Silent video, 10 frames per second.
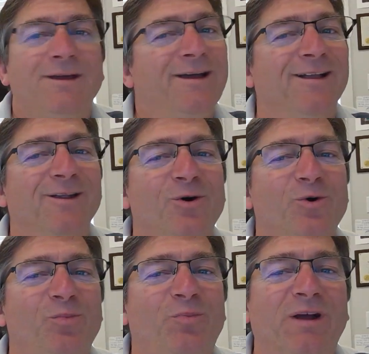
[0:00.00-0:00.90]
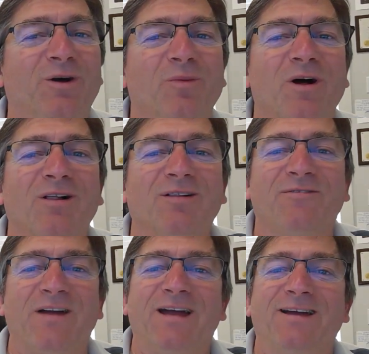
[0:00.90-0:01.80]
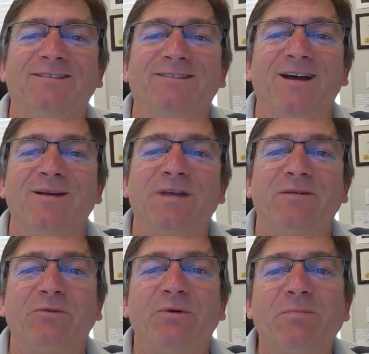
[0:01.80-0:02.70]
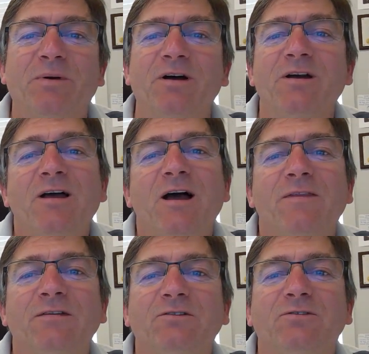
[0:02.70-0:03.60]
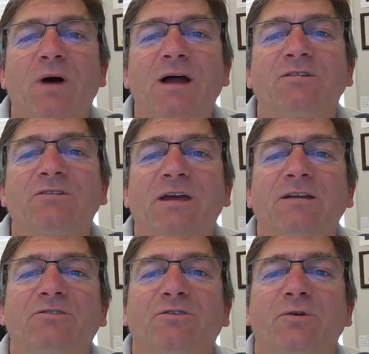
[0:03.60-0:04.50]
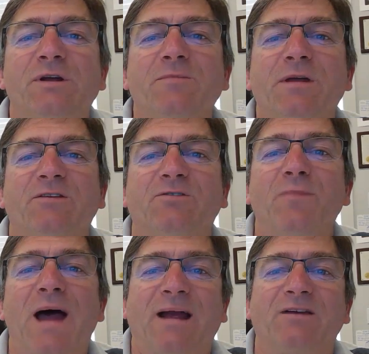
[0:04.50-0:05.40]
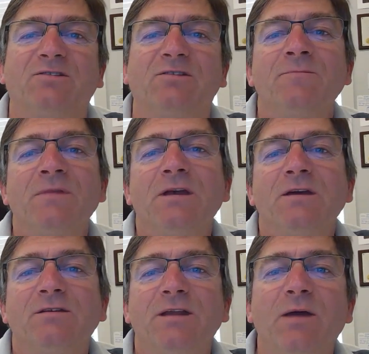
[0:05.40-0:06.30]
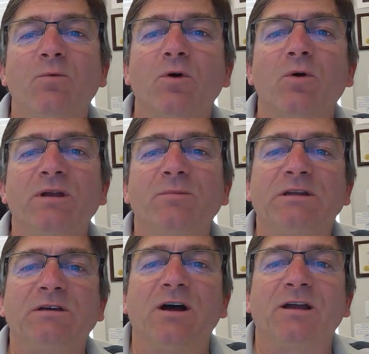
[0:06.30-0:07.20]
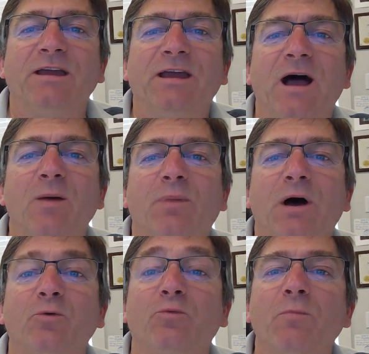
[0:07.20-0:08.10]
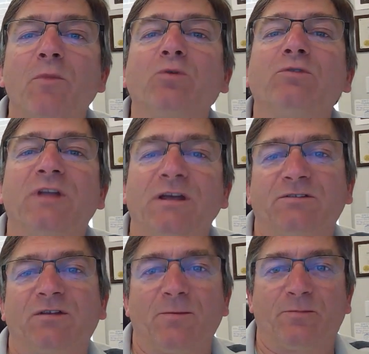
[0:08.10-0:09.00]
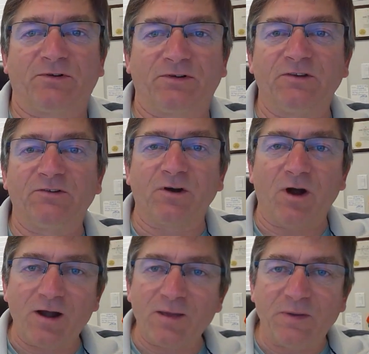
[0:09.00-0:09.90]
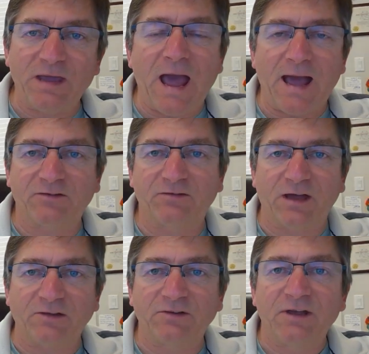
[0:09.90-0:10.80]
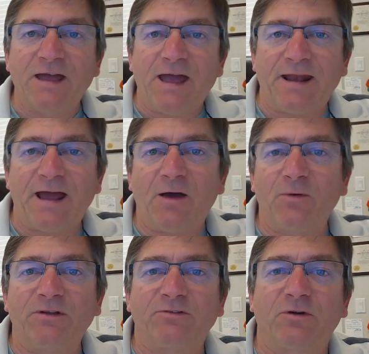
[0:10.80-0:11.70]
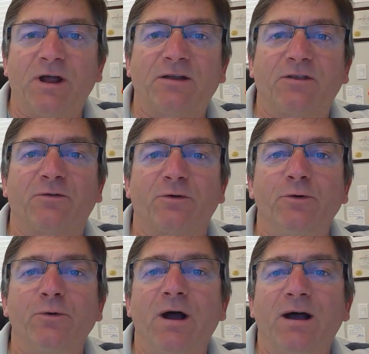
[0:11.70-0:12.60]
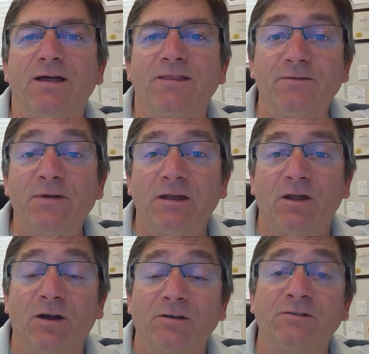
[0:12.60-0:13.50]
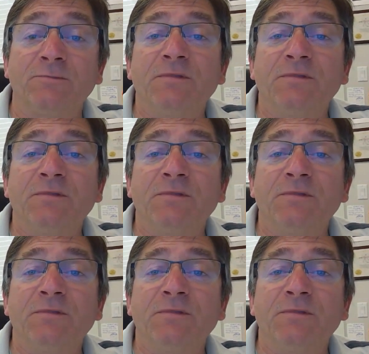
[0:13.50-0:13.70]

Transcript: Hello, pickleball fans. I'm Kevin Ripa, and this is my Sans 3 Minutes Max. Today we're going to be talking about remote desktop procedure, RDP access, and how it is tracked through uh, the event logs.